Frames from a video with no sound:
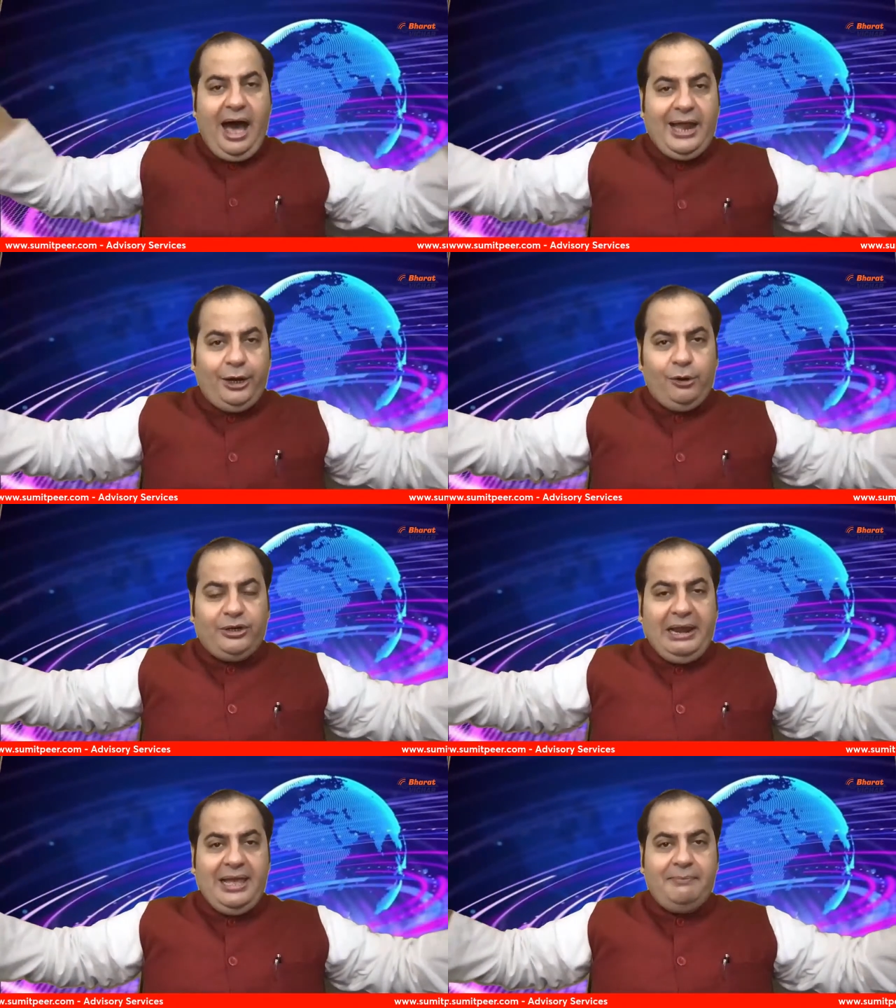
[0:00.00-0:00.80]
Are you
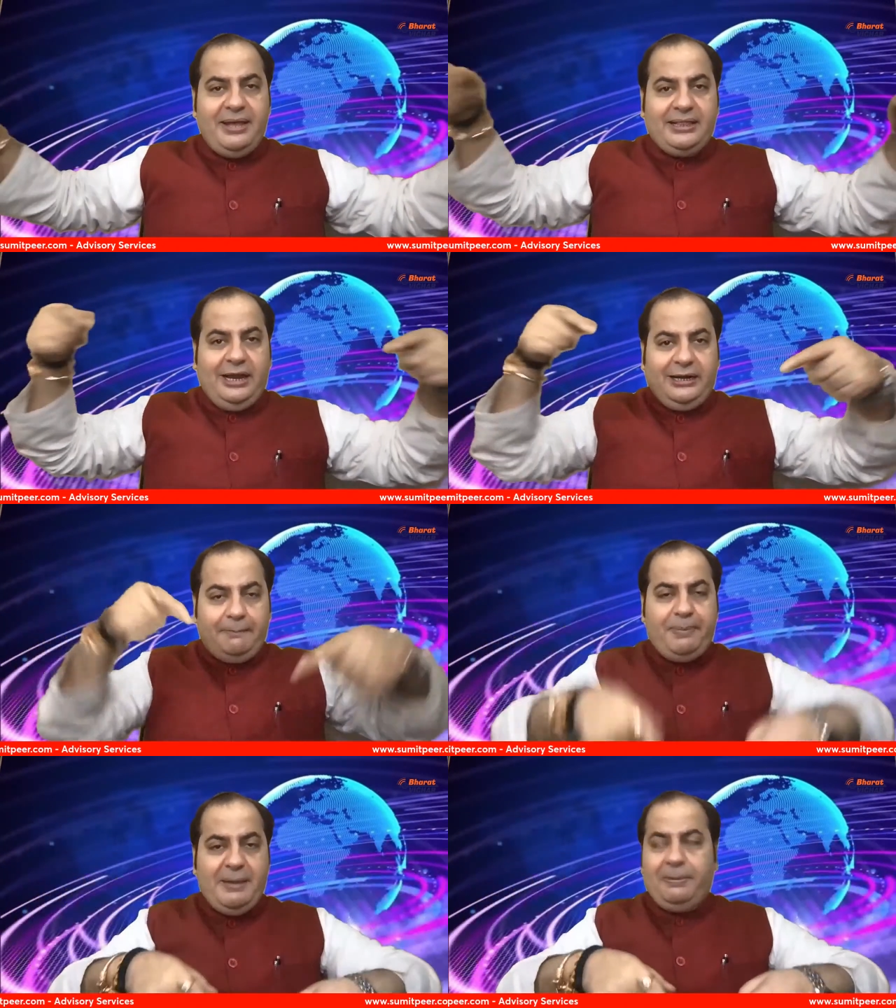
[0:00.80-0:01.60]
telling me that the
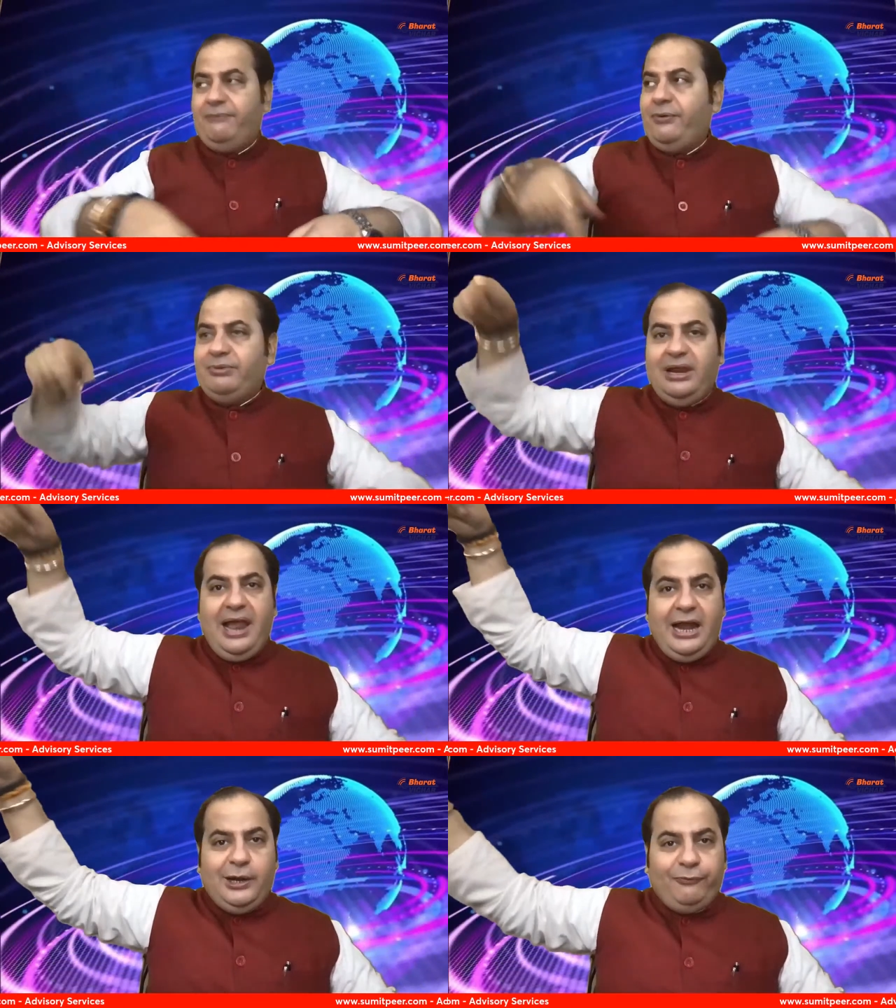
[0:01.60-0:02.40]
people from the
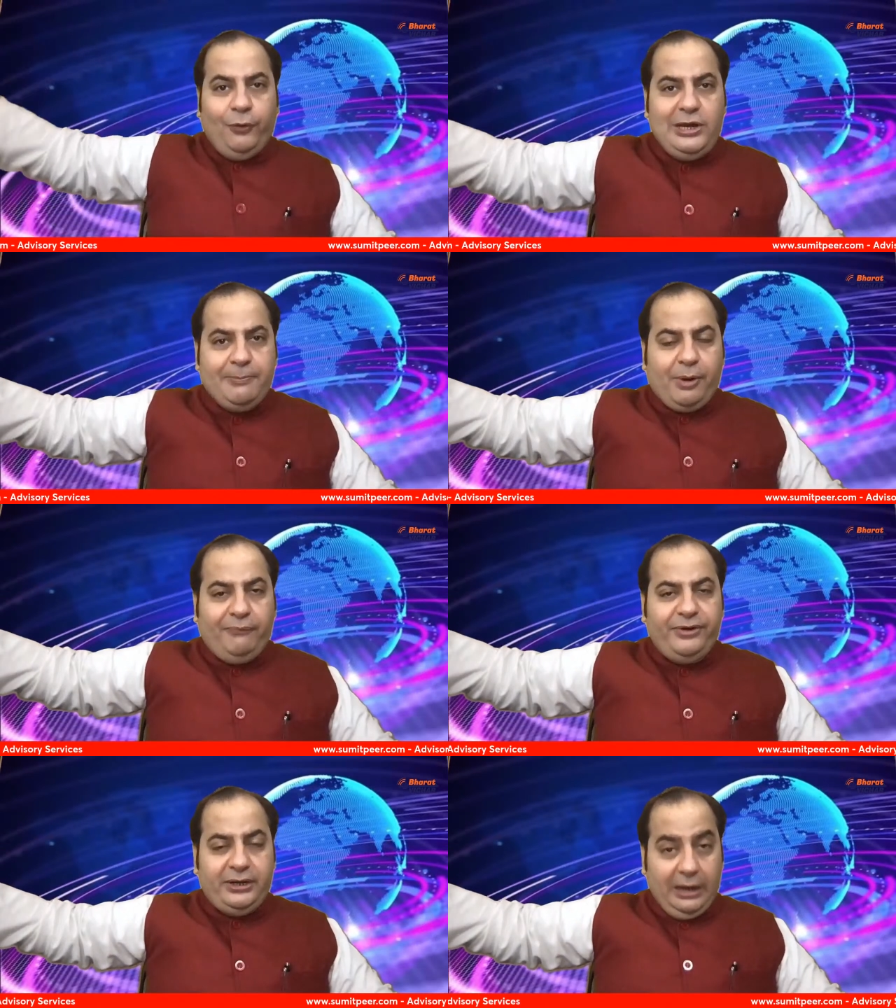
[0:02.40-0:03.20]
land of Holy
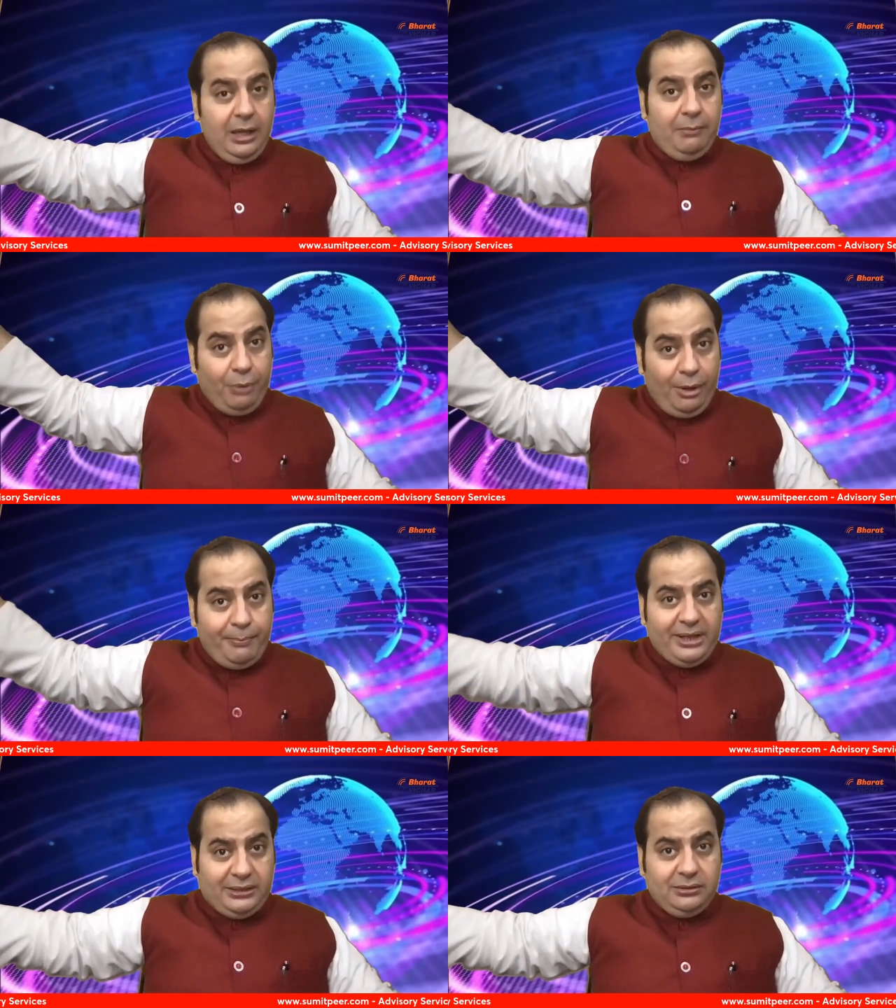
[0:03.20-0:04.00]
Prophet
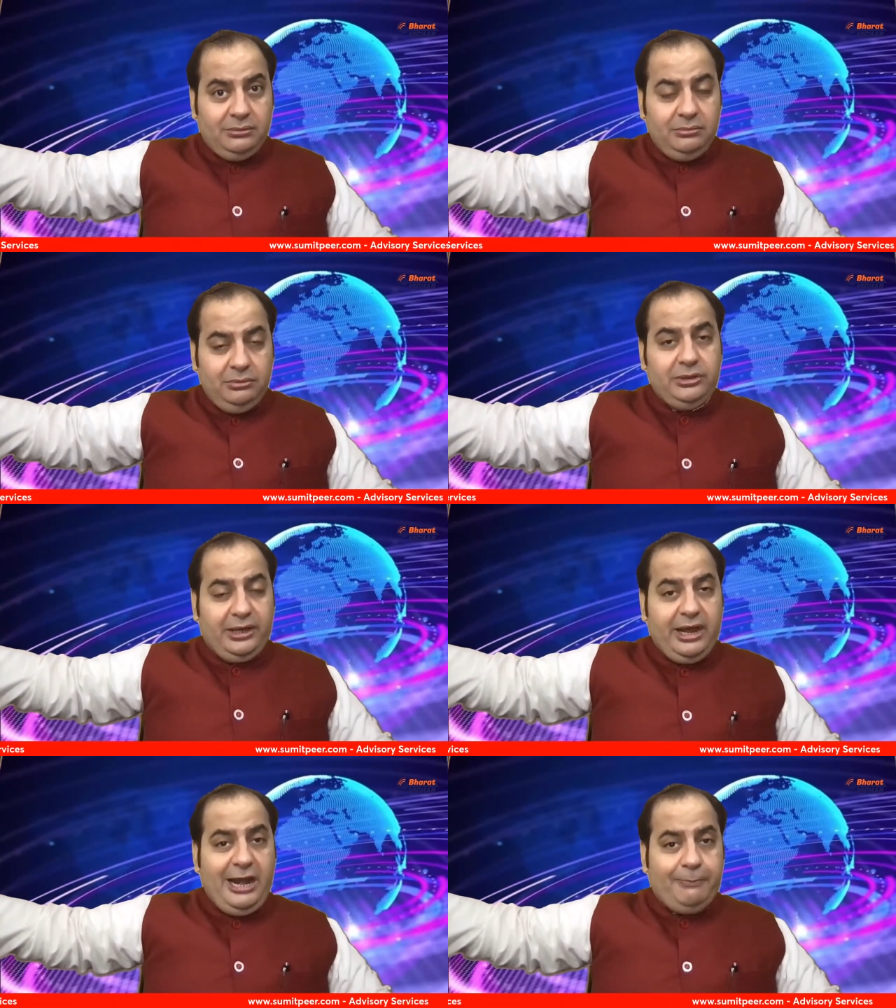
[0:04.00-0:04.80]
Muhammad, the
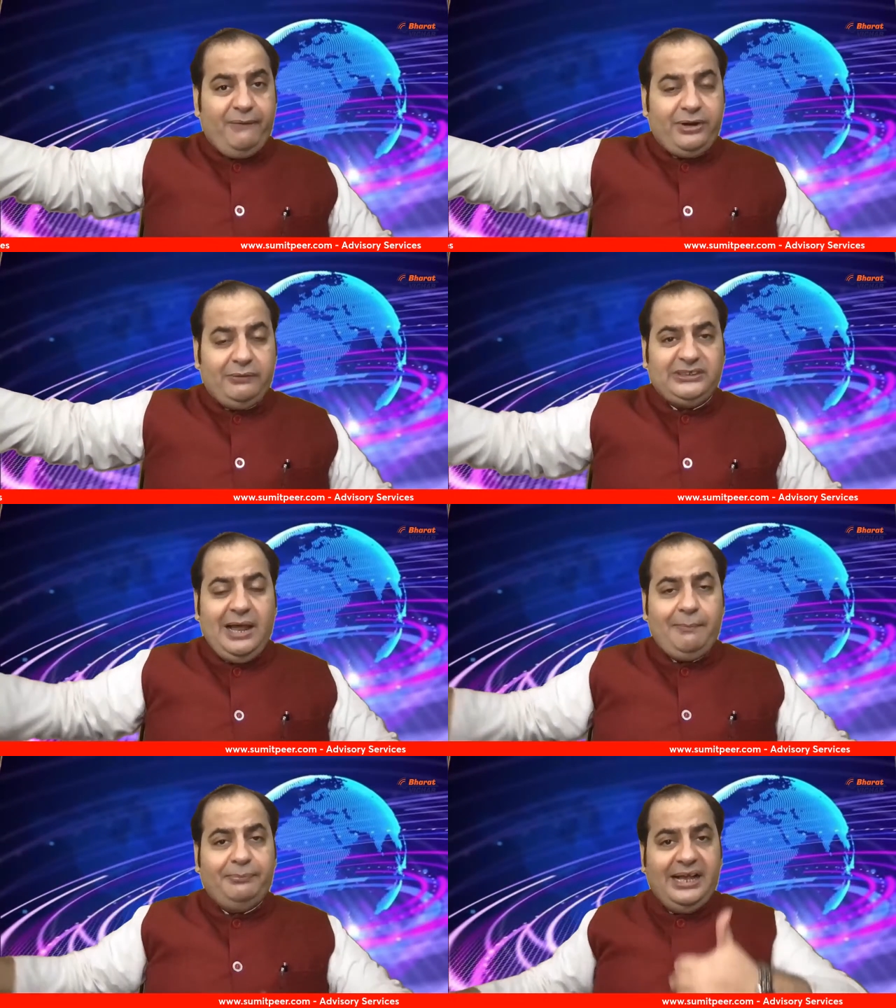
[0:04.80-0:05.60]
great prophet of
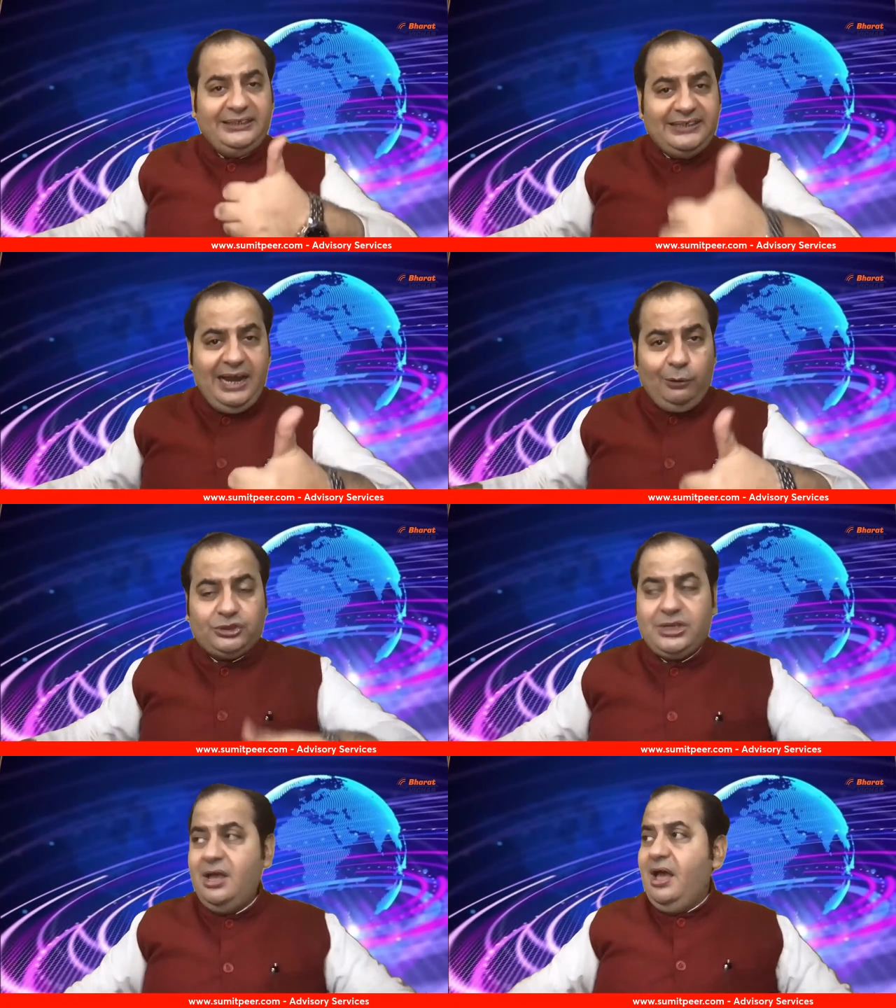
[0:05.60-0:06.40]
Islam, they are sellouts?